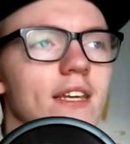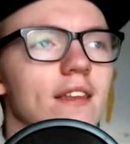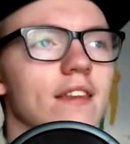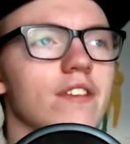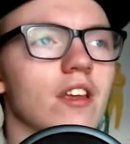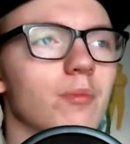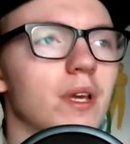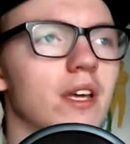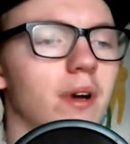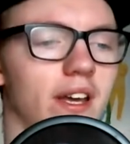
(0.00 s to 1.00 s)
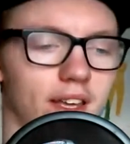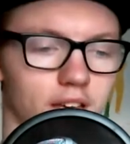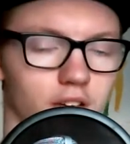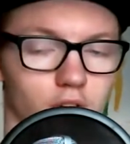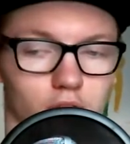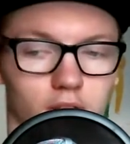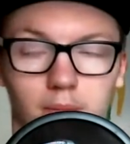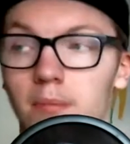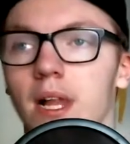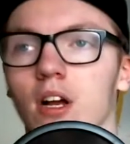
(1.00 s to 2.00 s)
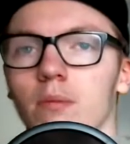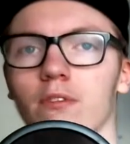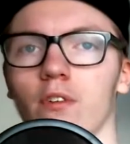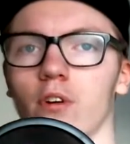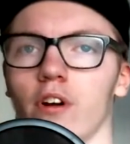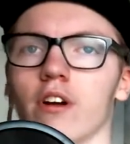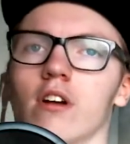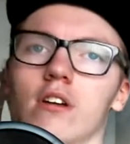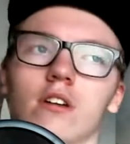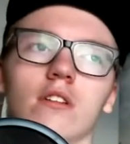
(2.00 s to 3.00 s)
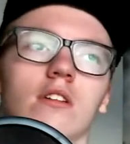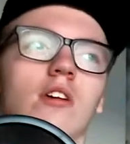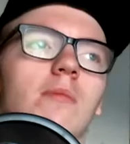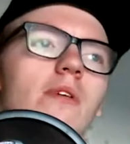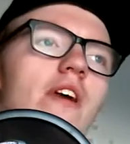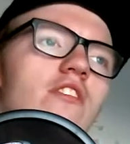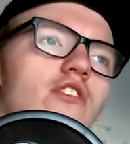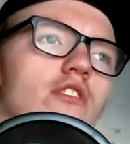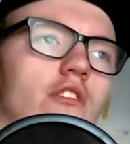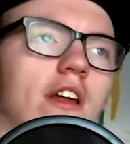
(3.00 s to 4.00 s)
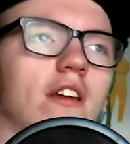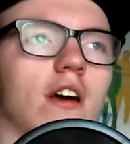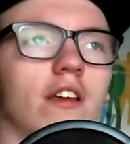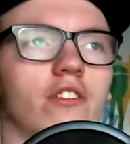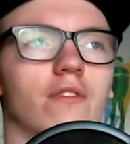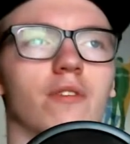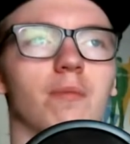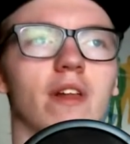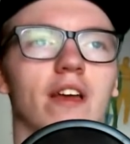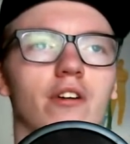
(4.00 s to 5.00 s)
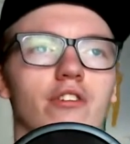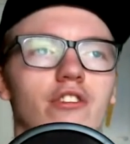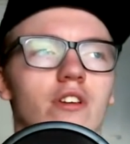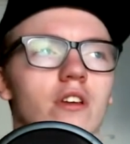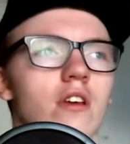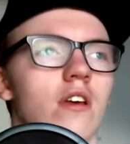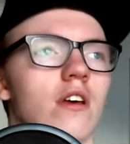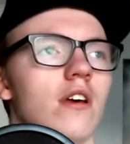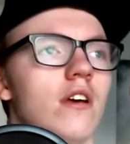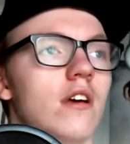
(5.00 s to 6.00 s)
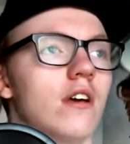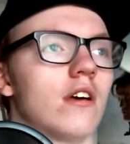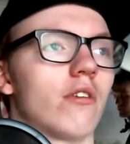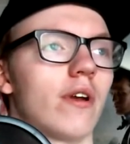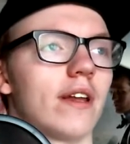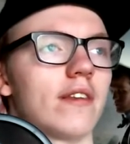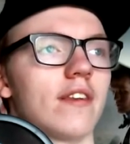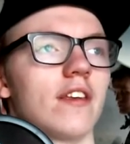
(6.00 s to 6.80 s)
this has been my whole Black Ops 4 Operation Grand Heist of the Players rant.